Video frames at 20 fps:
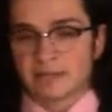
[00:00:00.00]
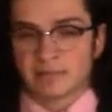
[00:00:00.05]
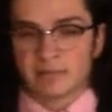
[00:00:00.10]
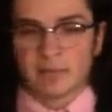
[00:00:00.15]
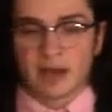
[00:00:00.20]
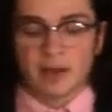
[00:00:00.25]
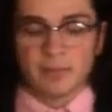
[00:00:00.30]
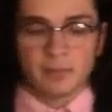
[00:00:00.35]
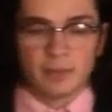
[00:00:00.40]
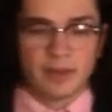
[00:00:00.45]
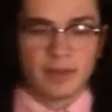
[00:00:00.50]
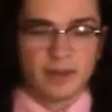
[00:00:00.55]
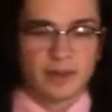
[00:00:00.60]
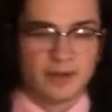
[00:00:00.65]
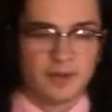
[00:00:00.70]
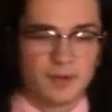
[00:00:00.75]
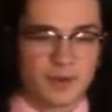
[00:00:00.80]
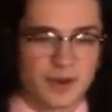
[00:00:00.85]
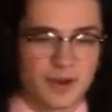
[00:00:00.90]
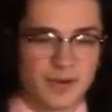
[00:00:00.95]
my mom
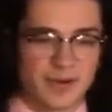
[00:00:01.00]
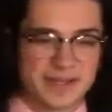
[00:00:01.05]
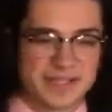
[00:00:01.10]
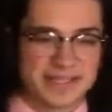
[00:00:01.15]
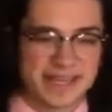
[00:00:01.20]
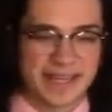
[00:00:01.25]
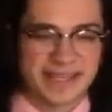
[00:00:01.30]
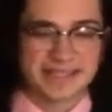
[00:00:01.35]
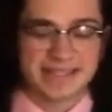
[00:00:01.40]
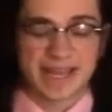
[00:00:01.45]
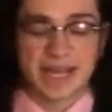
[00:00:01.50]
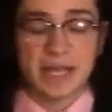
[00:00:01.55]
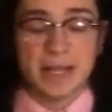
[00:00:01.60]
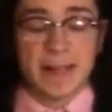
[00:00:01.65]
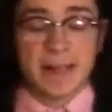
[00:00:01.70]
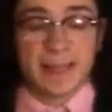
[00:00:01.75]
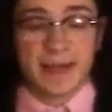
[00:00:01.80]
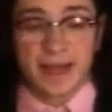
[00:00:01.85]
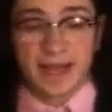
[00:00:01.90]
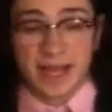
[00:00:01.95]
would always say, is that
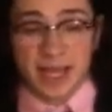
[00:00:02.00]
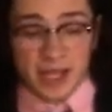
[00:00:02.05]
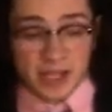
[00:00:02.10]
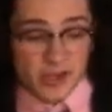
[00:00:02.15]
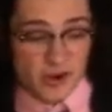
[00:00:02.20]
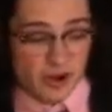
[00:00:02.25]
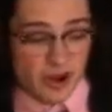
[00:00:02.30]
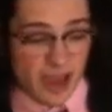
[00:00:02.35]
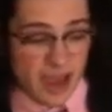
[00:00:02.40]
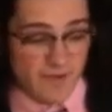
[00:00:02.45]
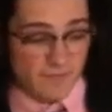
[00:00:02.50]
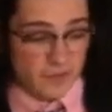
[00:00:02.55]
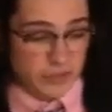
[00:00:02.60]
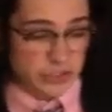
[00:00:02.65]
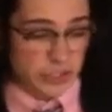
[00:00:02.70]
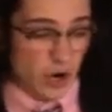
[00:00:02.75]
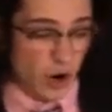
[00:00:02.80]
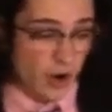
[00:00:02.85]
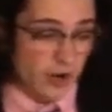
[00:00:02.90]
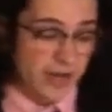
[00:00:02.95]
you're half
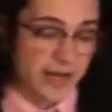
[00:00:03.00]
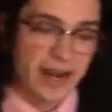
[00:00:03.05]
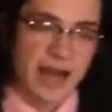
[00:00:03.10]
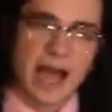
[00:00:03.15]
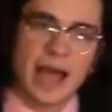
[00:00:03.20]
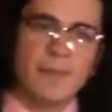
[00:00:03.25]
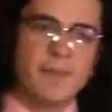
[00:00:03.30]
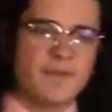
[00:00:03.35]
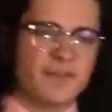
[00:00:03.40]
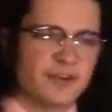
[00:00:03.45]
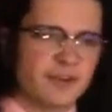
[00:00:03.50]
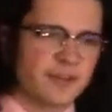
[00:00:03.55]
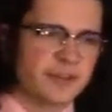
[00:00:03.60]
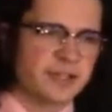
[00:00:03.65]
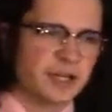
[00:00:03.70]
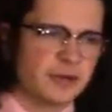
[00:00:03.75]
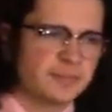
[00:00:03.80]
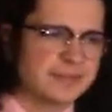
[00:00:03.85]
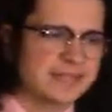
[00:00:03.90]
retarded. I prefer the term